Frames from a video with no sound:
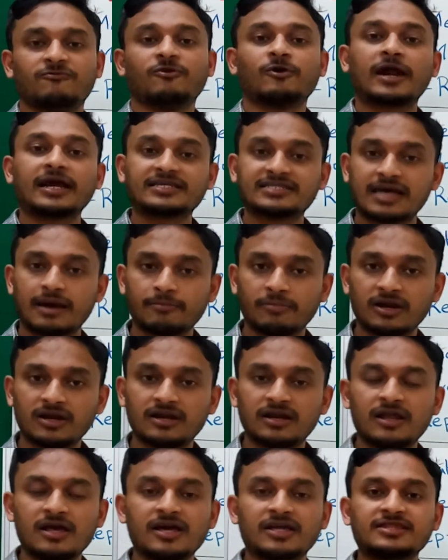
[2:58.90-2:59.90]
For
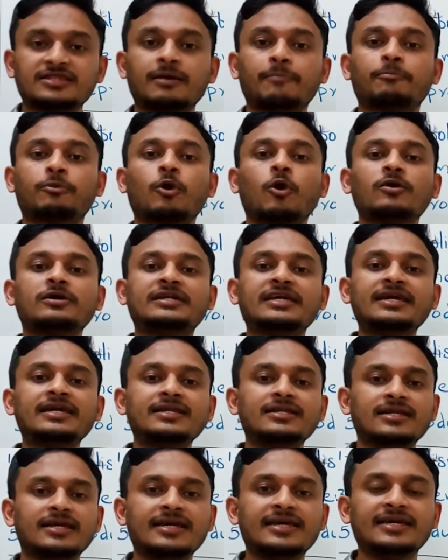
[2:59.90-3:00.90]
example, the
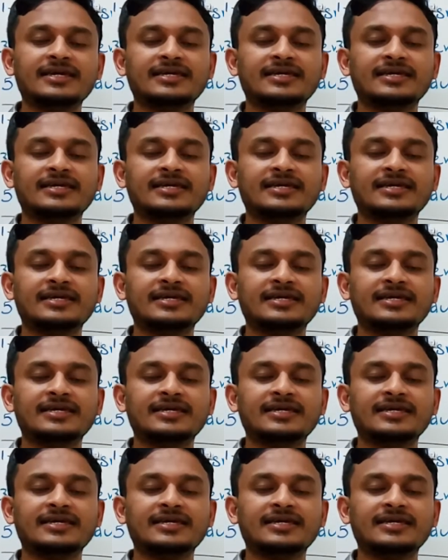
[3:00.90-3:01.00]
protein